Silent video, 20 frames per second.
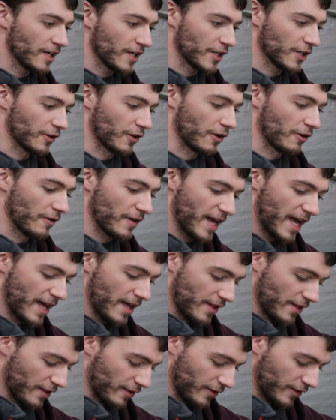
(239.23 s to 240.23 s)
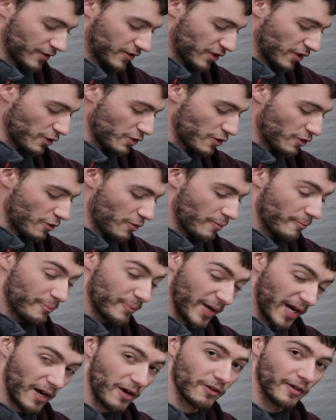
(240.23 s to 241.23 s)
you know, two
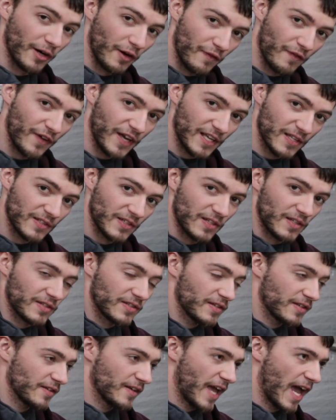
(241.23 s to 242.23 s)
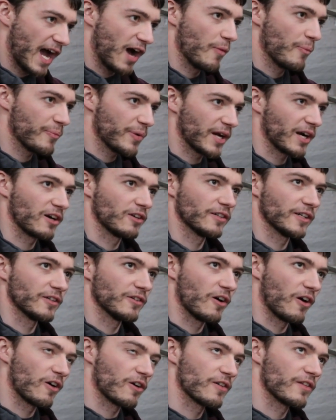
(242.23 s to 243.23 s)
parallel faces. How
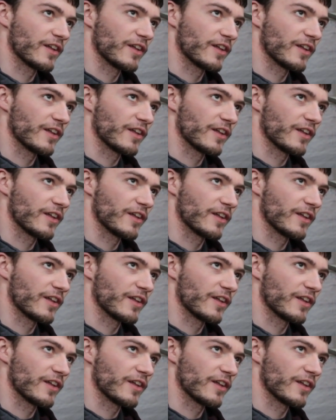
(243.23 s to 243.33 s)
parallel are